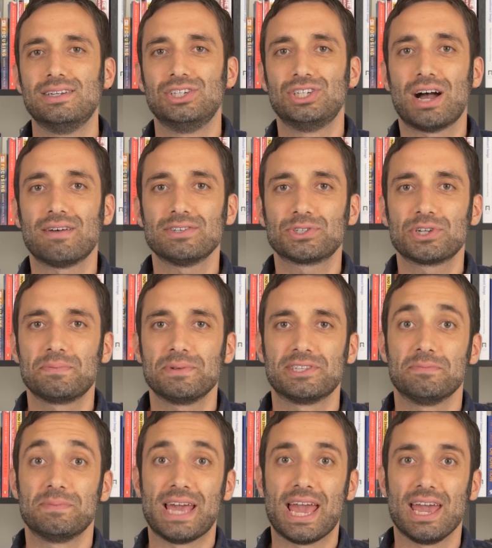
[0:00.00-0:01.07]
JavaScript
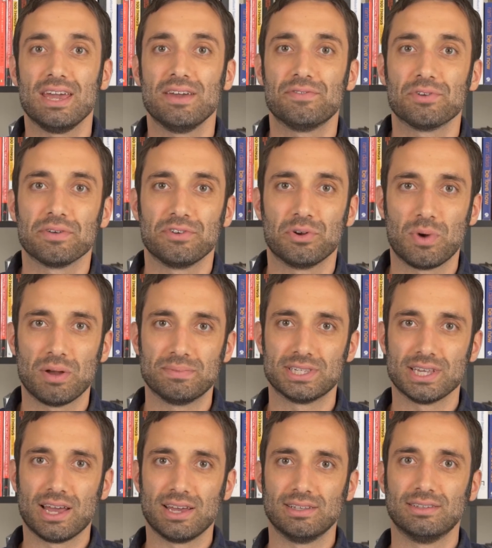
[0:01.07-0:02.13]
is the behavior of your
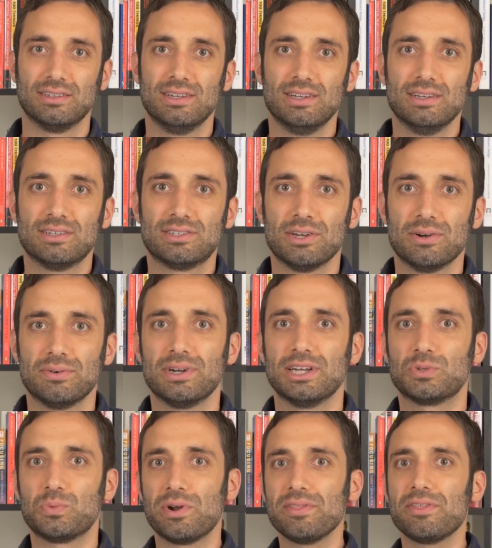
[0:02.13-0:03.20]
website. So
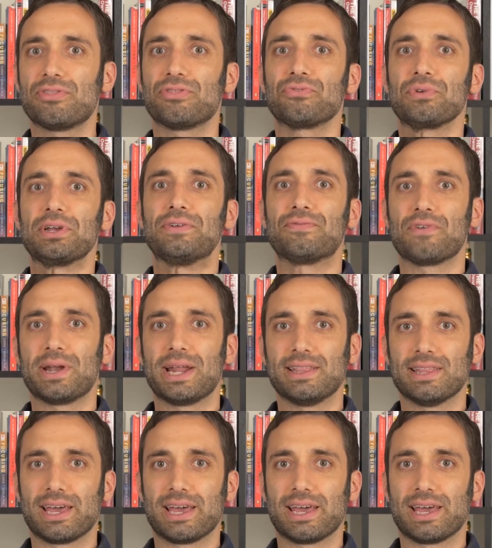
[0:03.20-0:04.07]
it's one of the three front-end